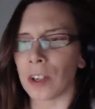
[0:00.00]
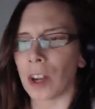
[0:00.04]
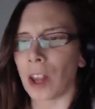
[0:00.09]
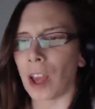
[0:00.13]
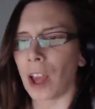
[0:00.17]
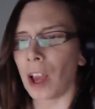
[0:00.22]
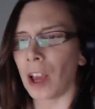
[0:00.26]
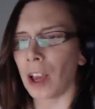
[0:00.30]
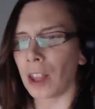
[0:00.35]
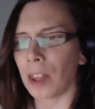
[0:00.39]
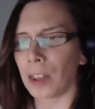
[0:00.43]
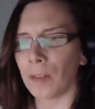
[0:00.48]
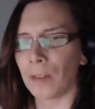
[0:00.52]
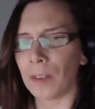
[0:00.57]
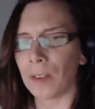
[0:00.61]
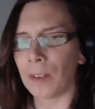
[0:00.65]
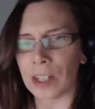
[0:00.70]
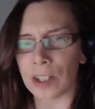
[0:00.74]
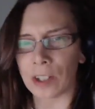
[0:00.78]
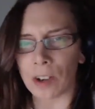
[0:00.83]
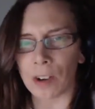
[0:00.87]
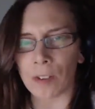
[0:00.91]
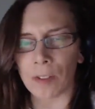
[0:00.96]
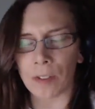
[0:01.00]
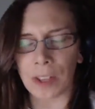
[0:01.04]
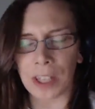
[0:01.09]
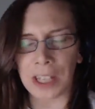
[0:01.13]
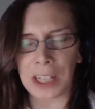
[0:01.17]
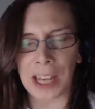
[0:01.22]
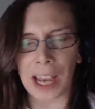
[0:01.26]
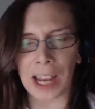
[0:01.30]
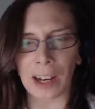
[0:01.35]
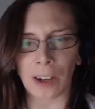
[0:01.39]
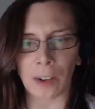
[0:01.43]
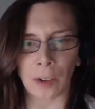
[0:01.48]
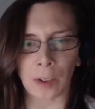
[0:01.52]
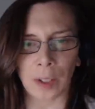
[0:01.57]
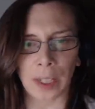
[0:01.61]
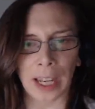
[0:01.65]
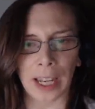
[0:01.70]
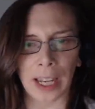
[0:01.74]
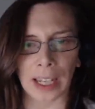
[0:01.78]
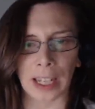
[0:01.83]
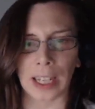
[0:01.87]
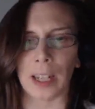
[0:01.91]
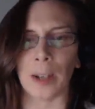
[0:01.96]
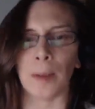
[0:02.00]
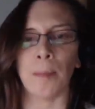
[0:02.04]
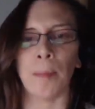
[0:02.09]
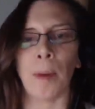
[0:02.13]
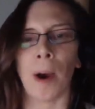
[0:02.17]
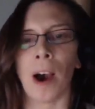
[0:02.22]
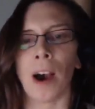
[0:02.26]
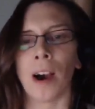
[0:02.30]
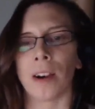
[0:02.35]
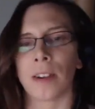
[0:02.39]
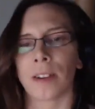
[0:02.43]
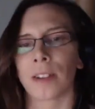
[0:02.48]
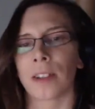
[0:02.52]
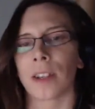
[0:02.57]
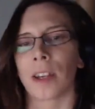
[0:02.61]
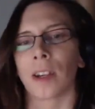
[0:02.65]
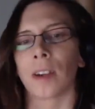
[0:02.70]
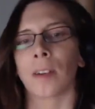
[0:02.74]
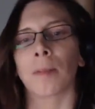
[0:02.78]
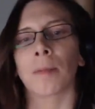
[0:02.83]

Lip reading: the religion of the Yellow King in passing.